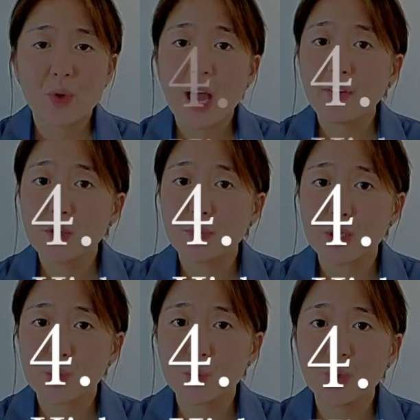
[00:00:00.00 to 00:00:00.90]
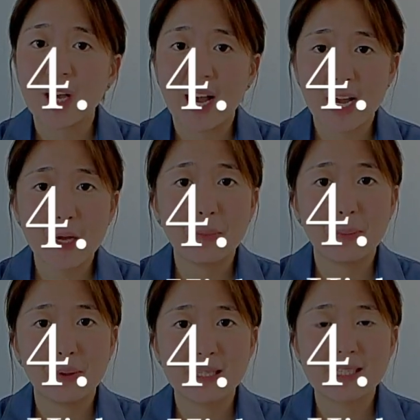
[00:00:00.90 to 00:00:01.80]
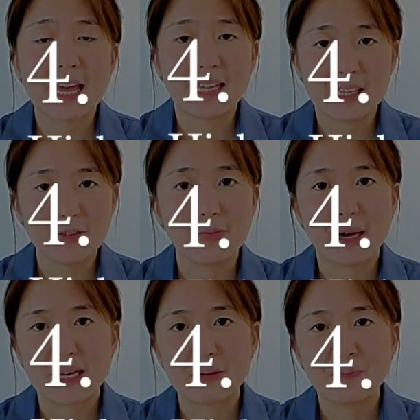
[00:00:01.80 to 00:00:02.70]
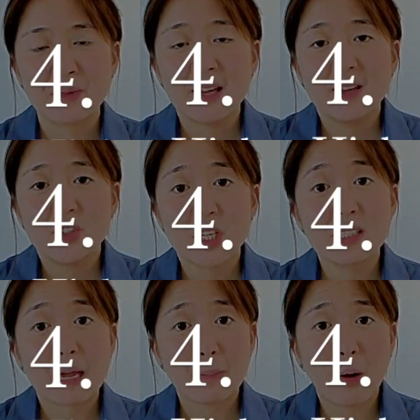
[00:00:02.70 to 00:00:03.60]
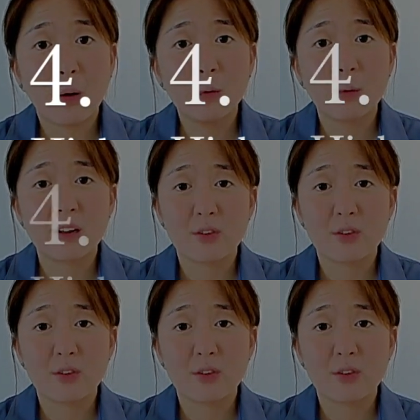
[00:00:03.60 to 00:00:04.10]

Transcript: have to pursue the higher purpose and live by it. Just like Paul, who had